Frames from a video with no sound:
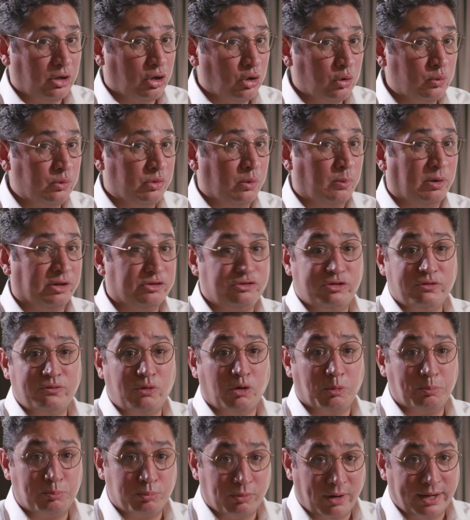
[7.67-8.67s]
who are the ones who've
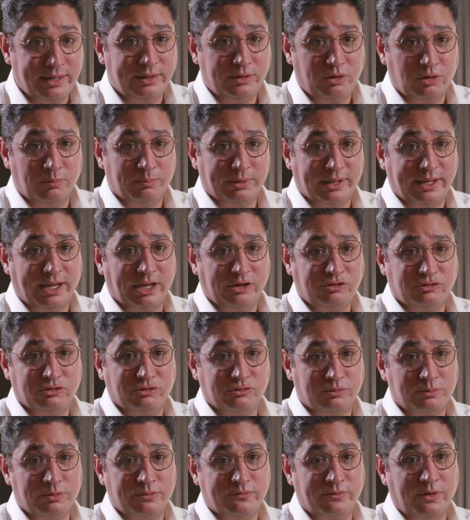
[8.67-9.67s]
got brain
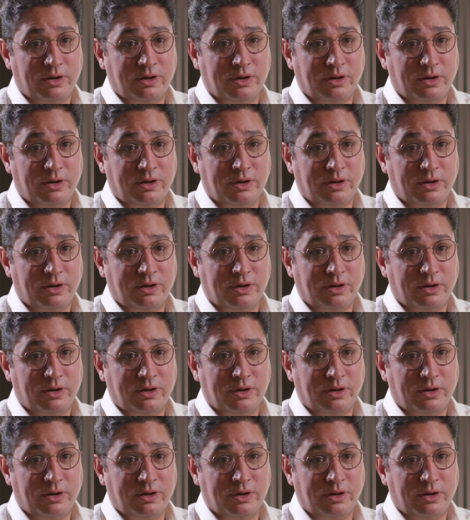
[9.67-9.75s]
complications from the